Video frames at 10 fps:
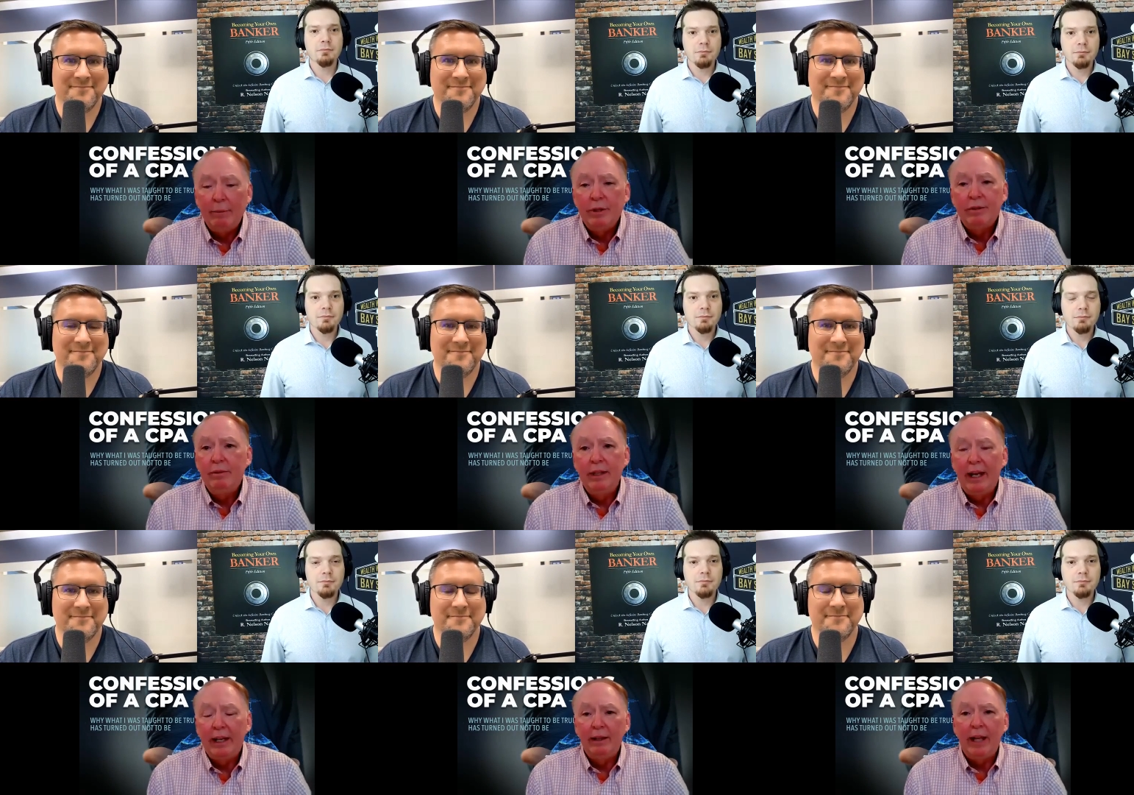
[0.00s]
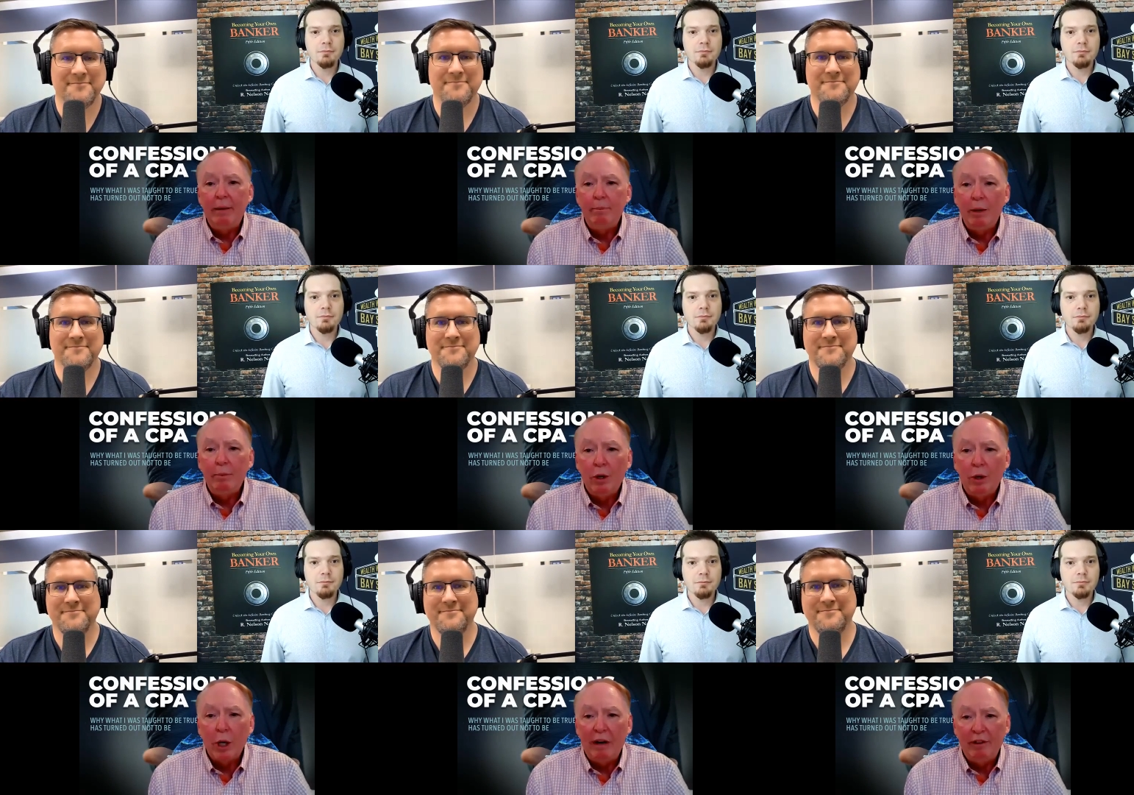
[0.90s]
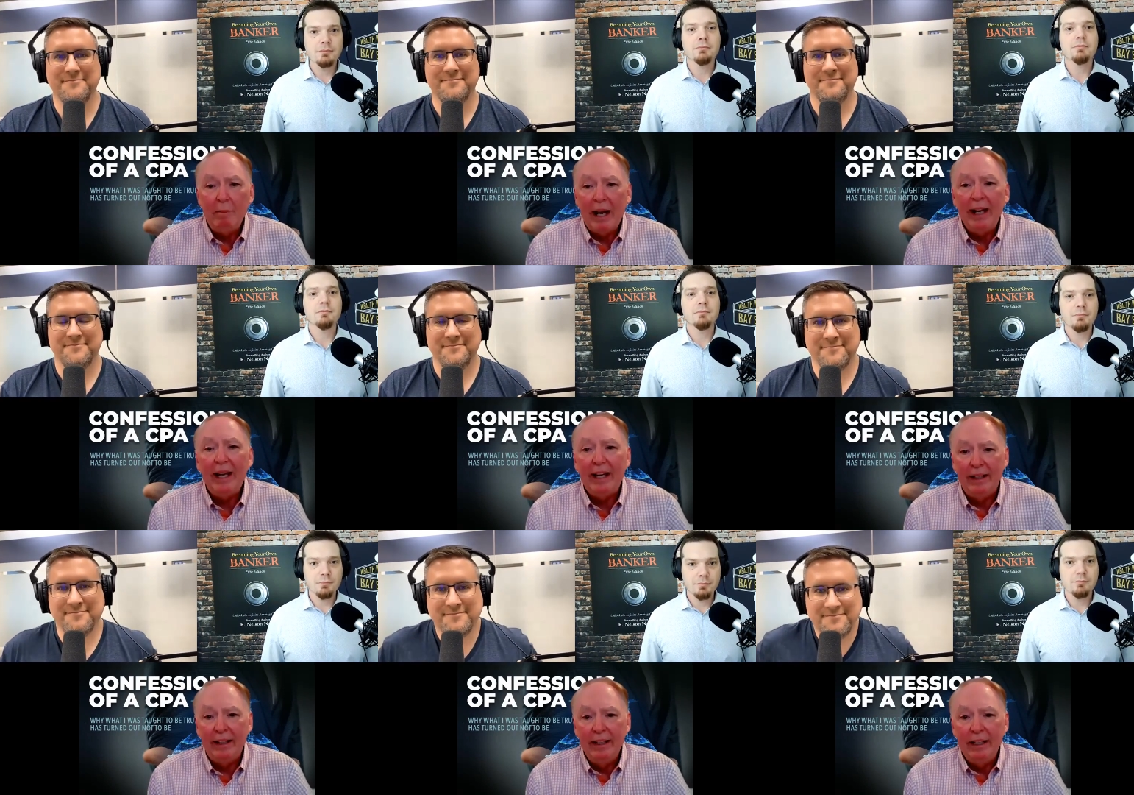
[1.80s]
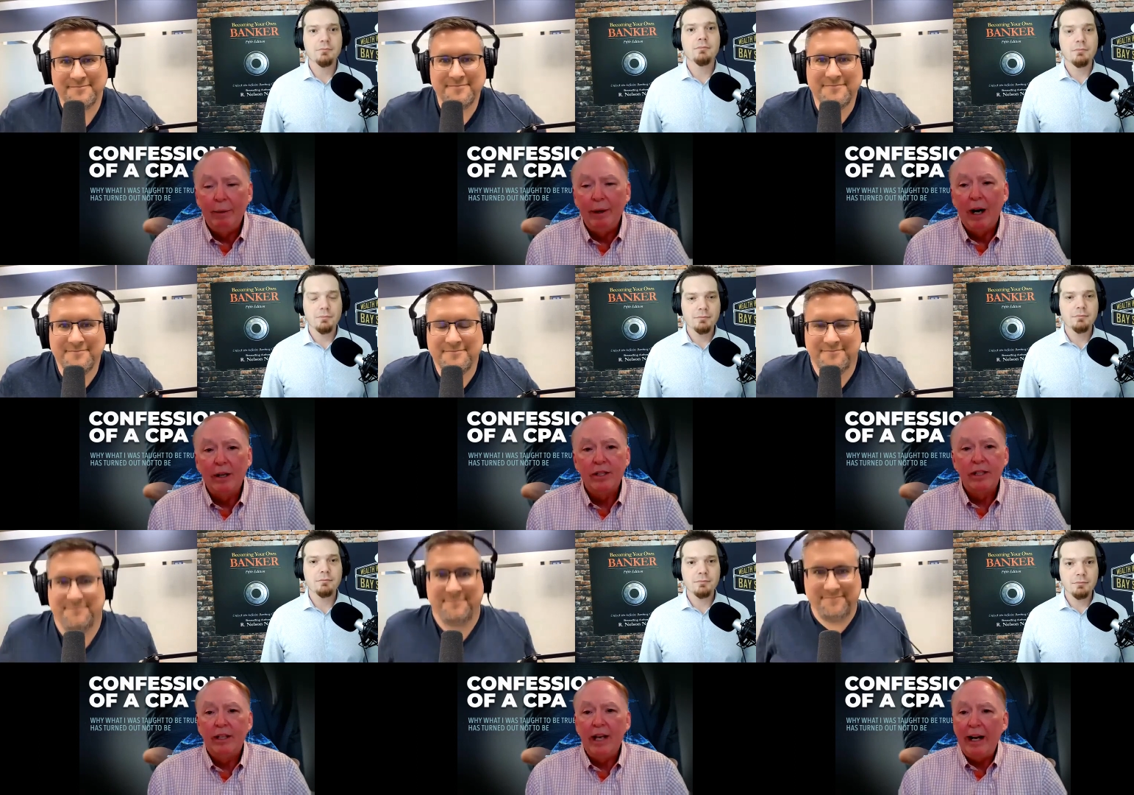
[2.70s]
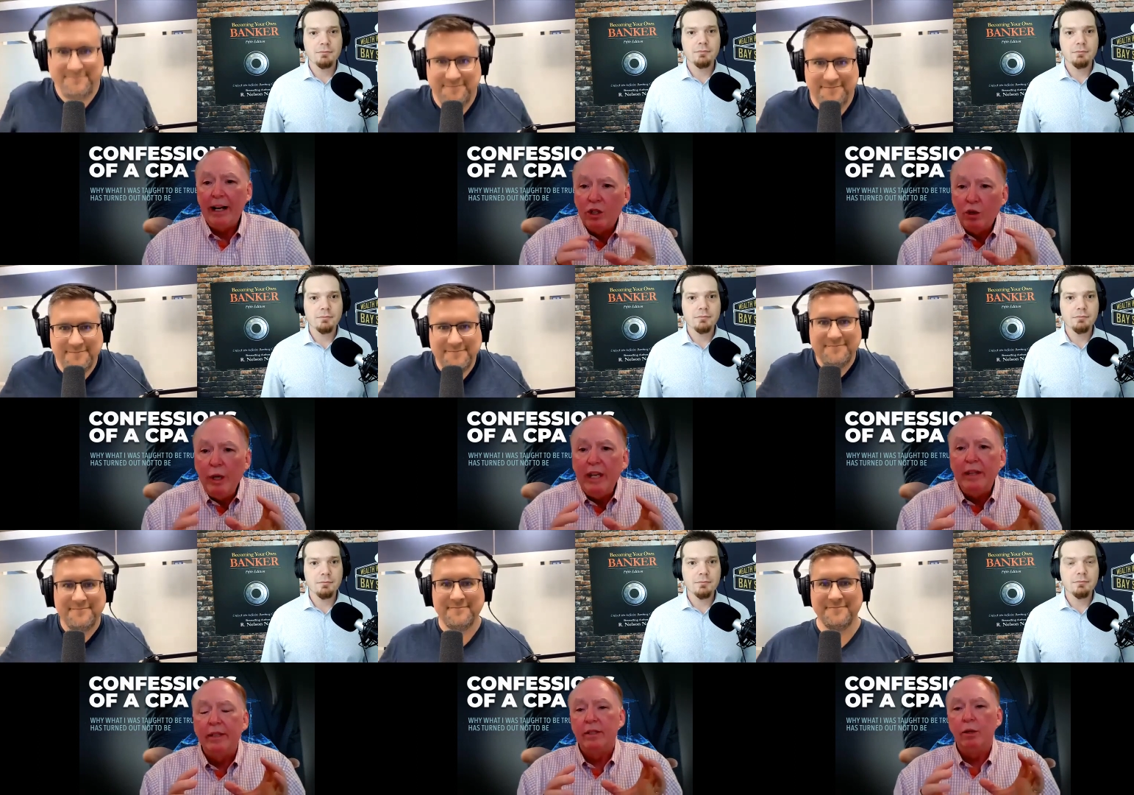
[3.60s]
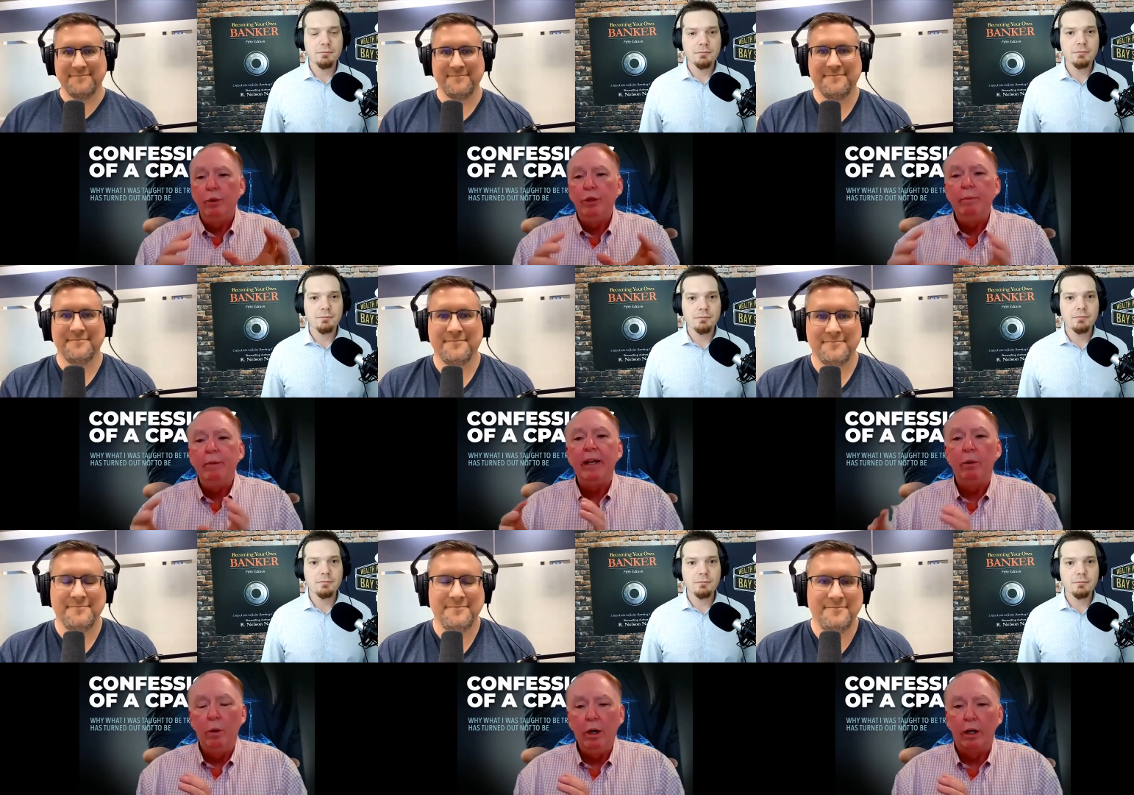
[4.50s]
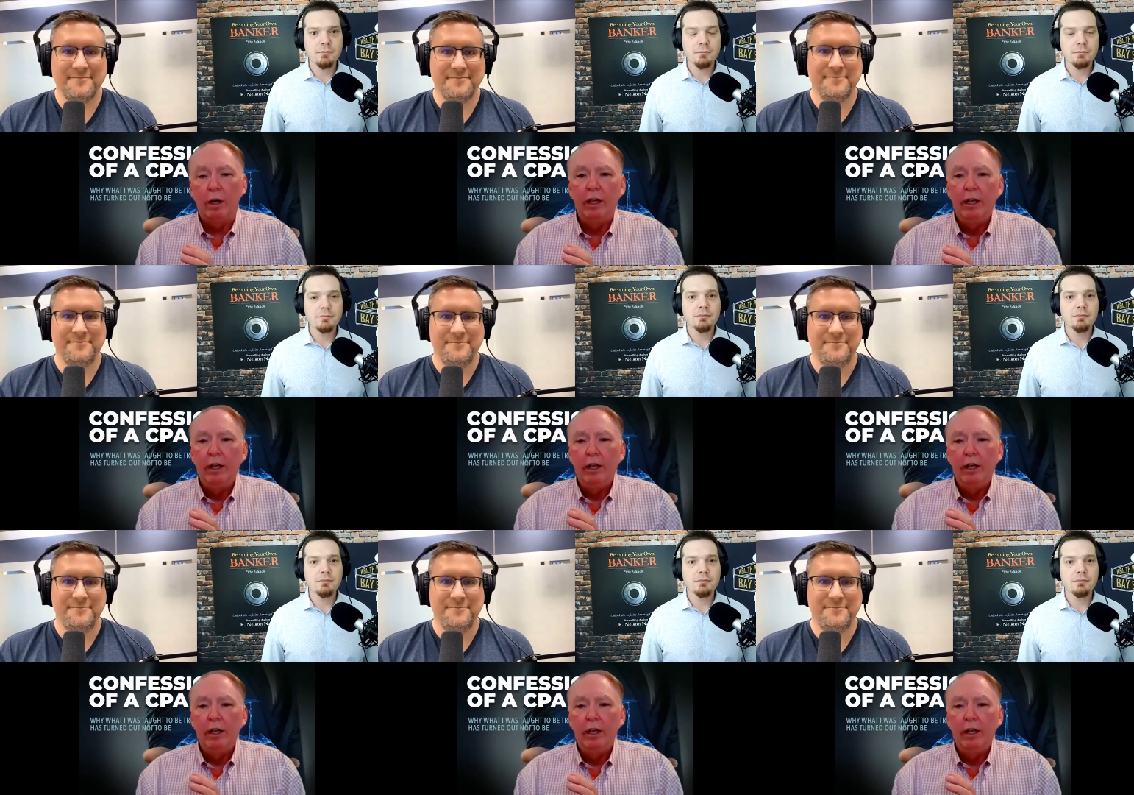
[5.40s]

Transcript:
Speaker 1: that was like light bulbs going off in my head in regards to how do you tweak this to really make it work.